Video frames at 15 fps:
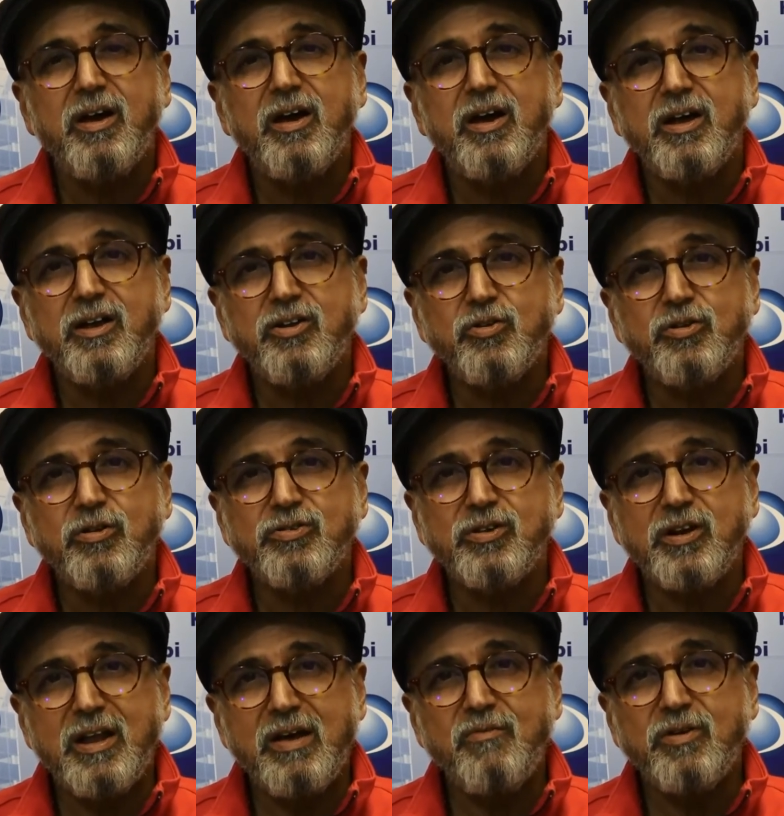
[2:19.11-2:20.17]
in
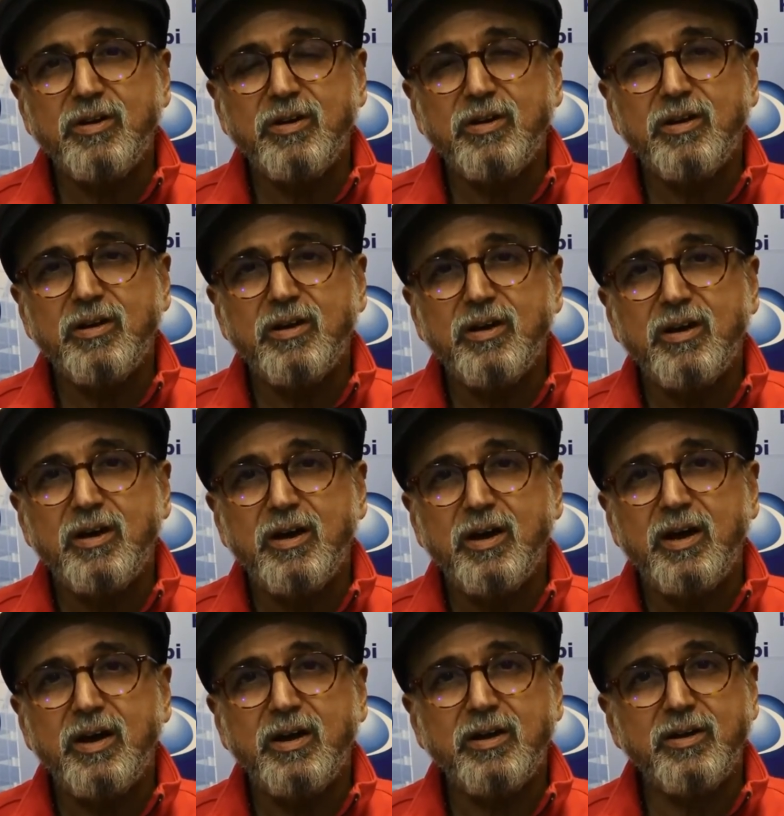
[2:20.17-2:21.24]
2011,
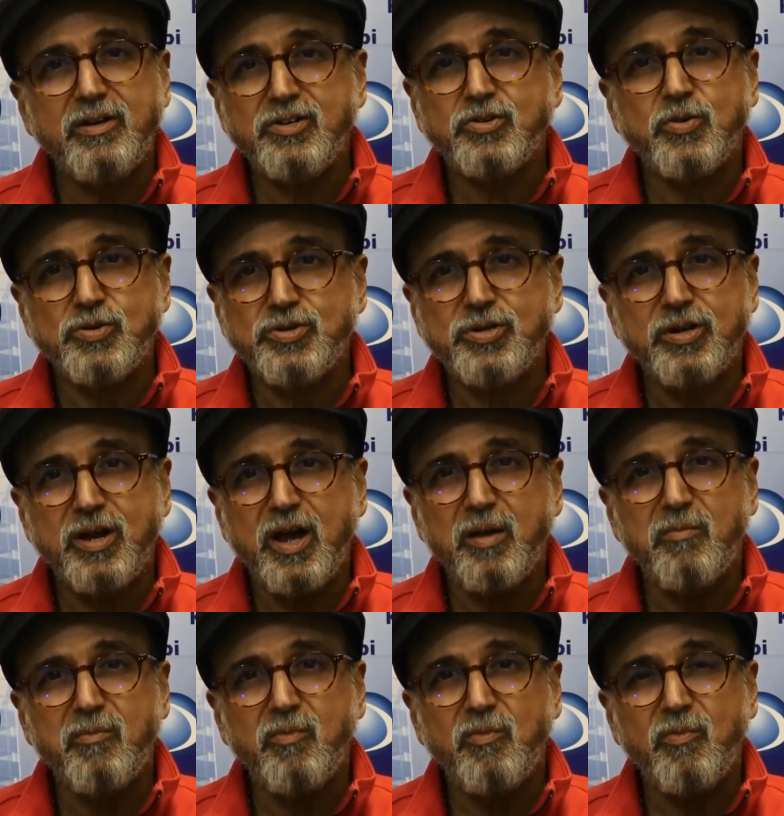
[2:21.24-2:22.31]
and this question
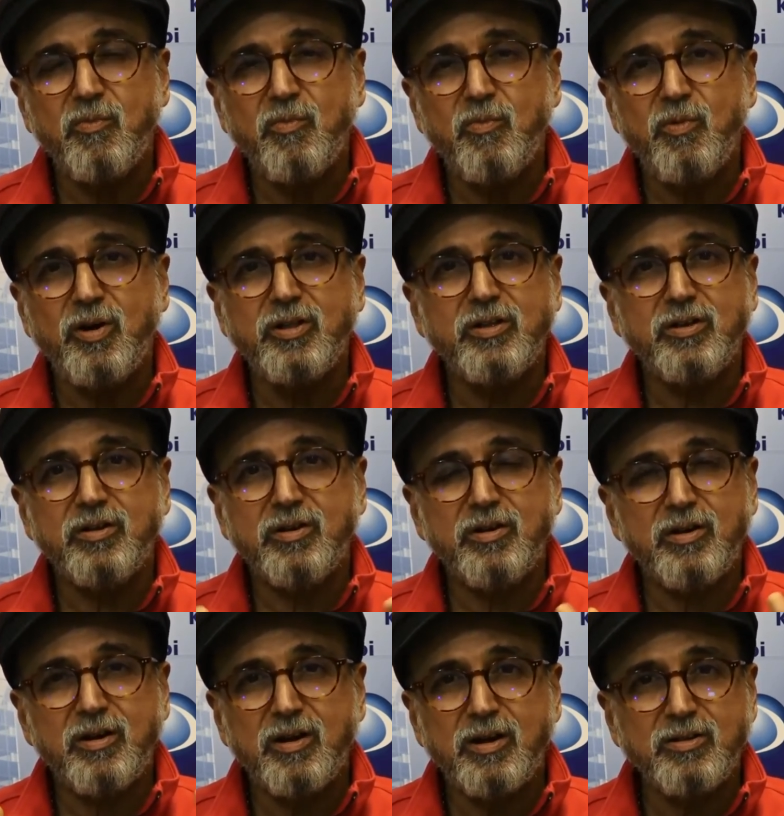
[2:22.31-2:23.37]
came, whether
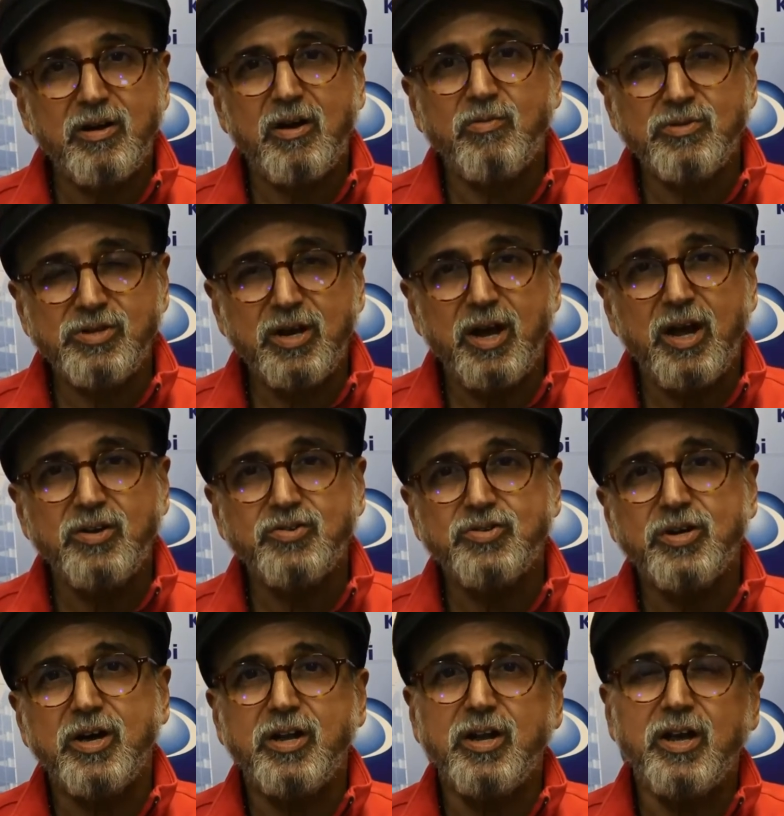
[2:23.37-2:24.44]
Qatar was
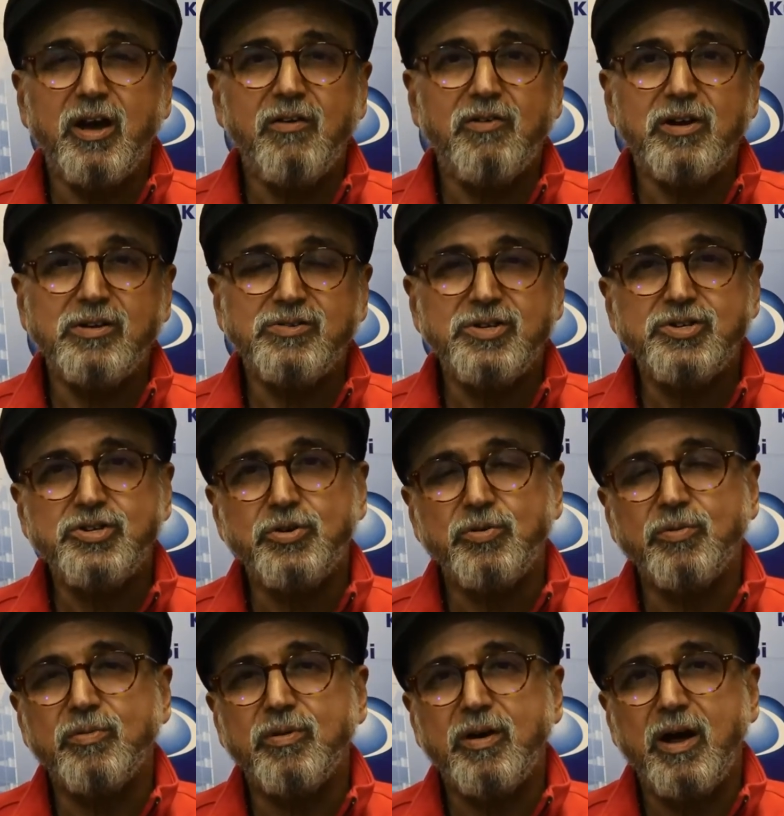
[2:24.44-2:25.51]
engaged in any governance issue,
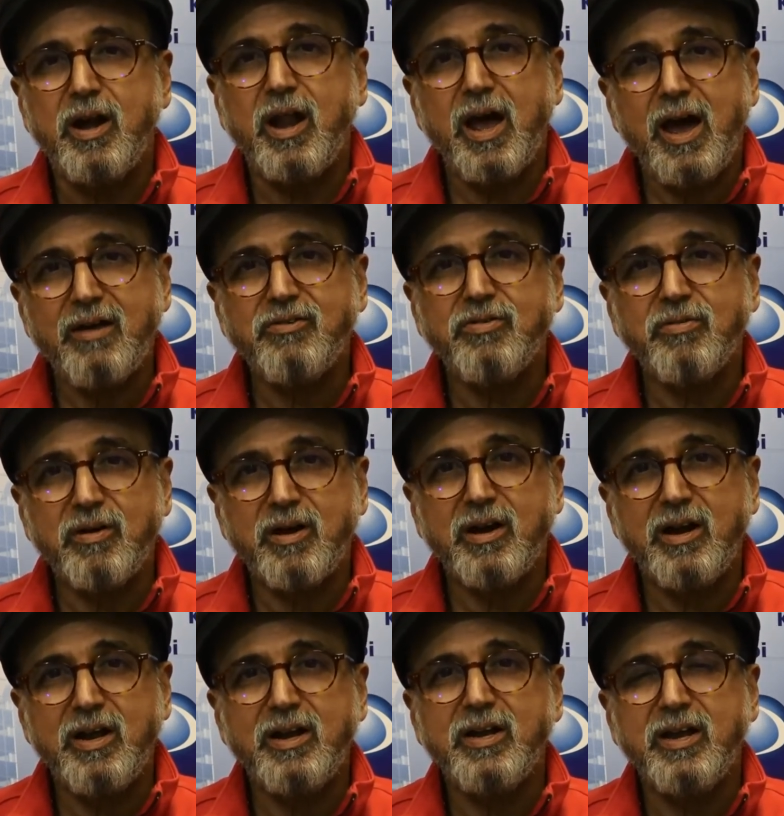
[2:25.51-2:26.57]
and I had to
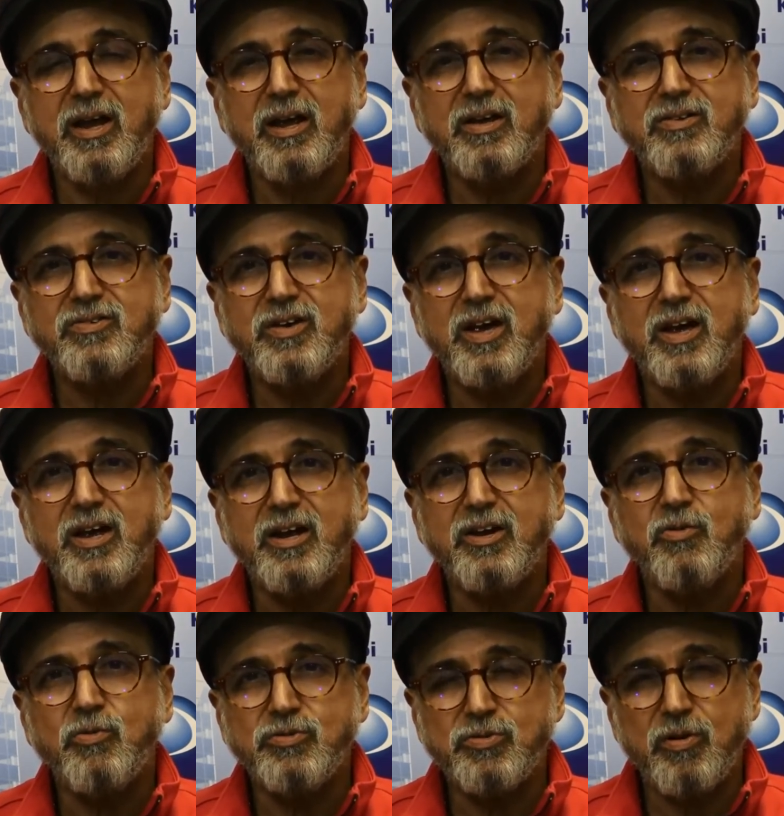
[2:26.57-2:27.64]
clearly say it
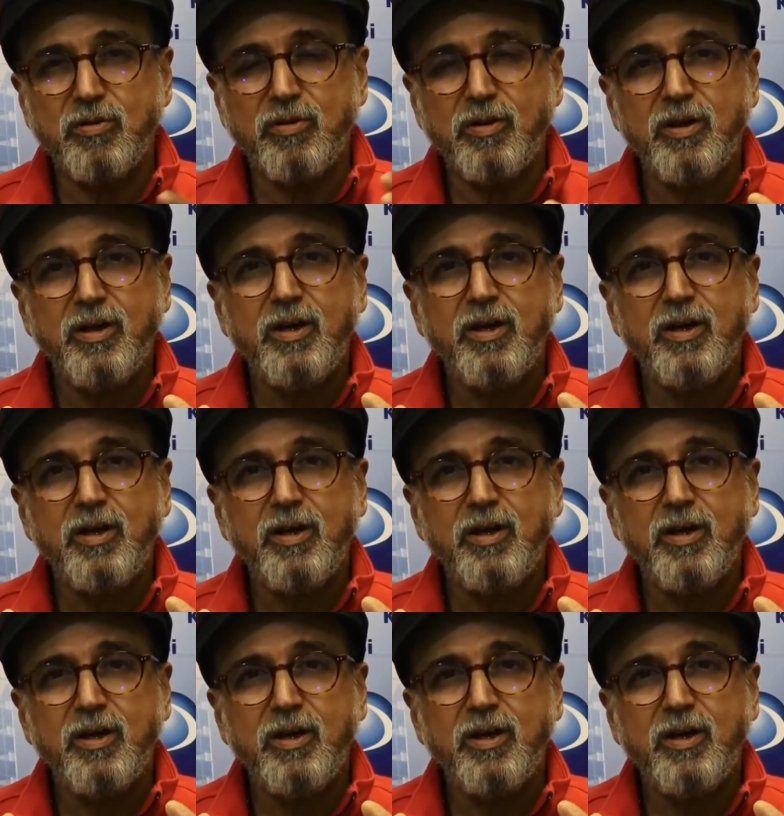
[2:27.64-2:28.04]
was all